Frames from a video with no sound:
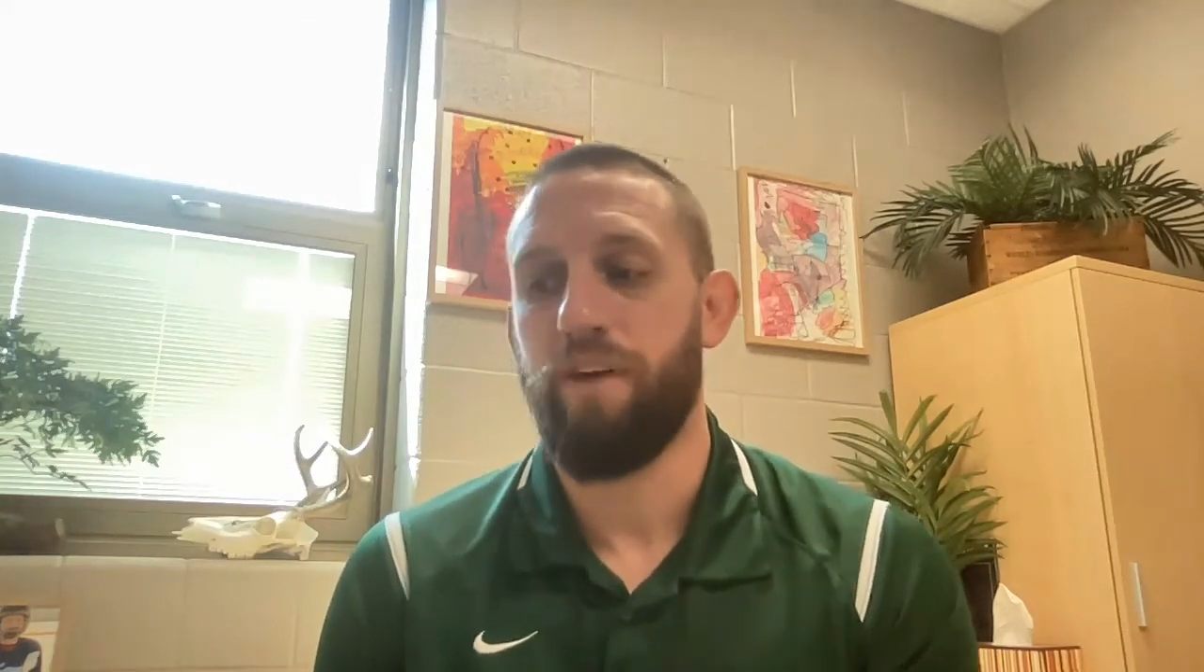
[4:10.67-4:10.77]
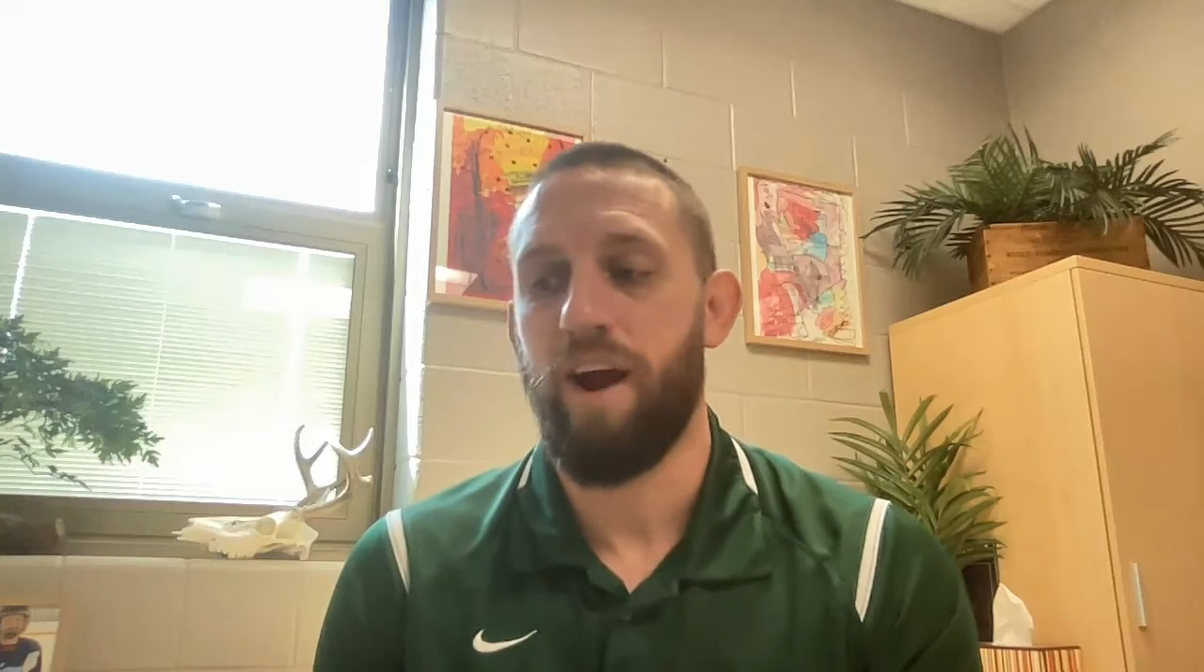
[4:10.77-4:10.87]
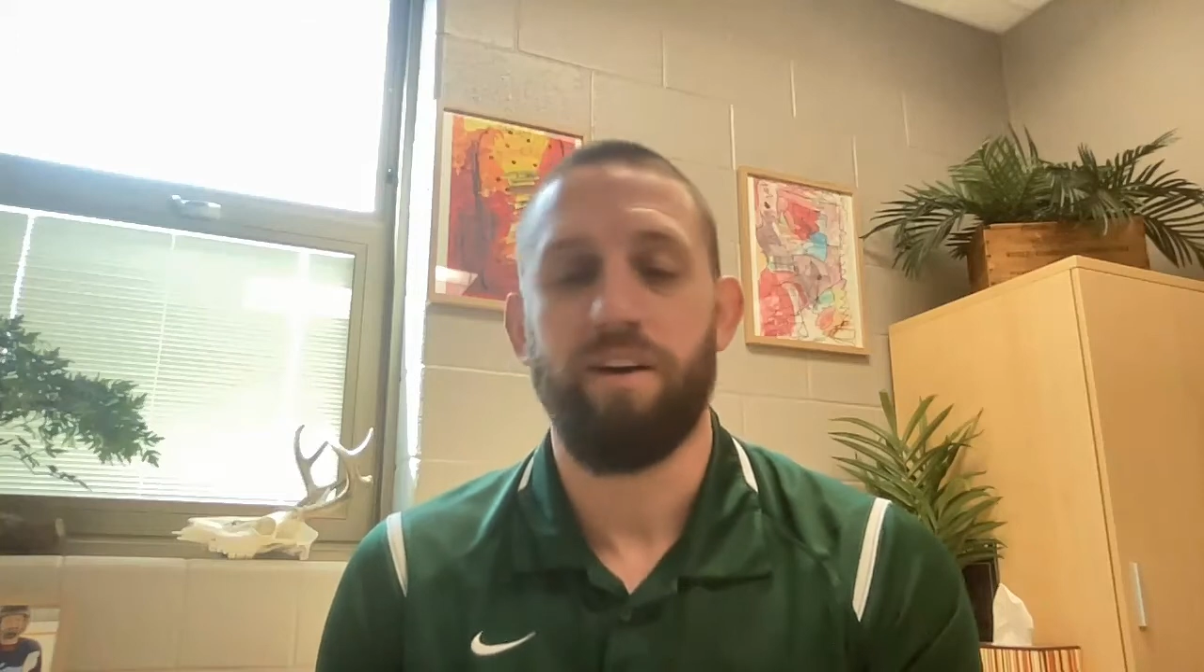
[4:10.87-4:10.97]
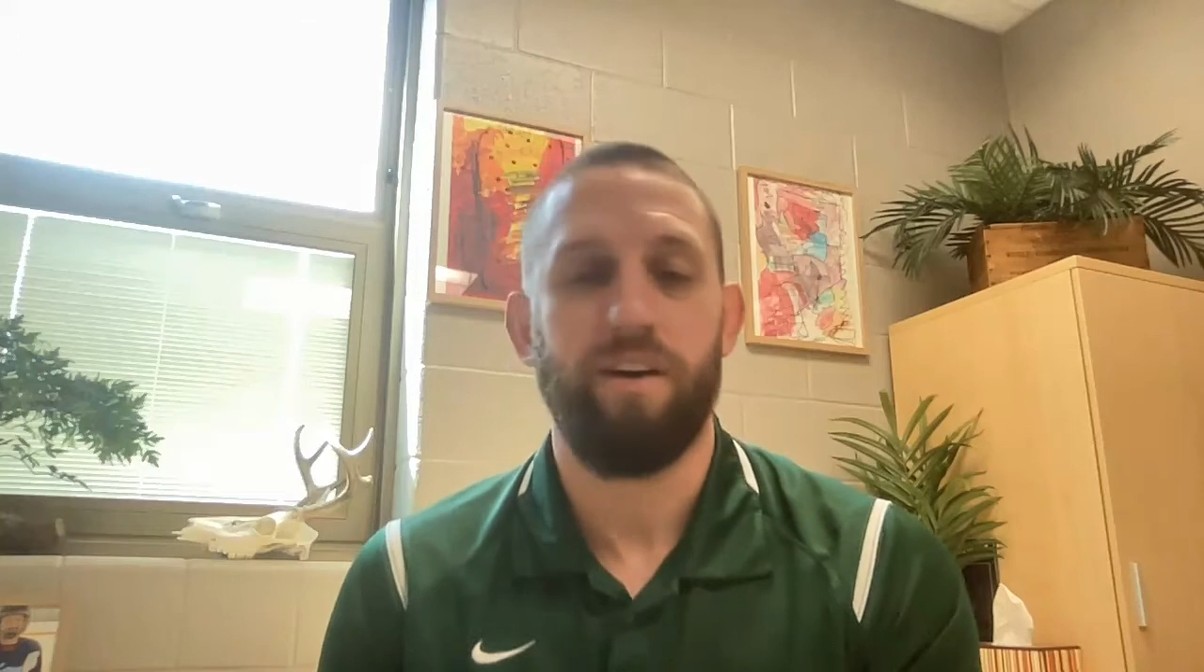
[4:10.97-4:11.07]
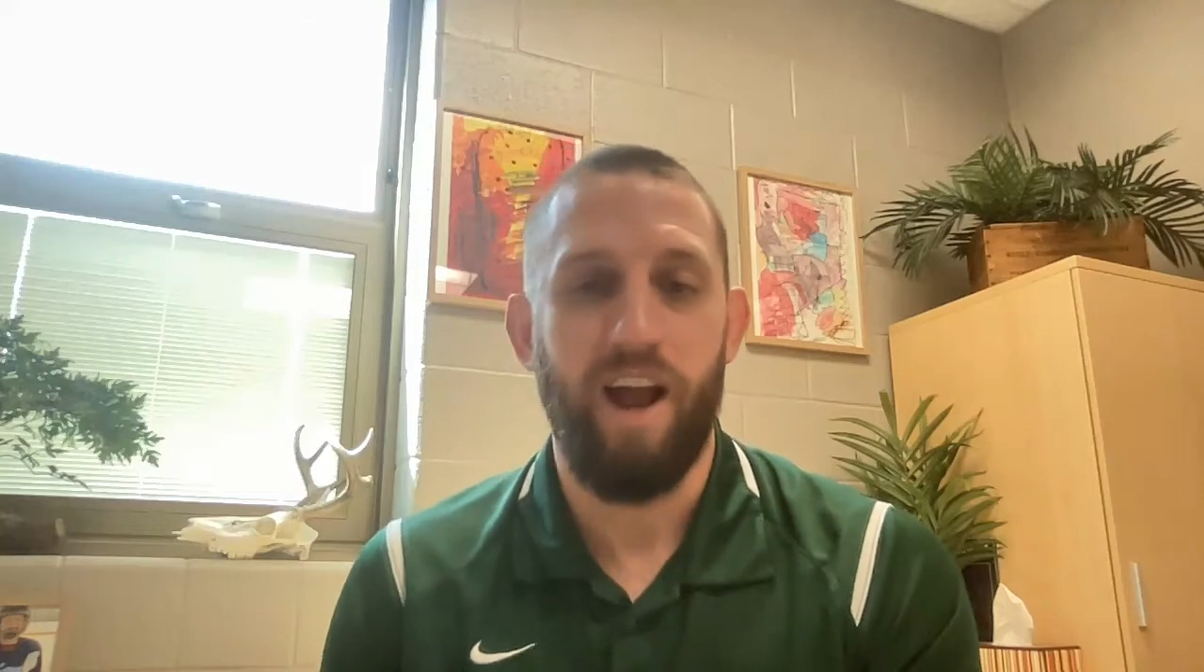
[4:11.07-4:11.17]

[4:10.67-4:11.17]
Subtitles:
factor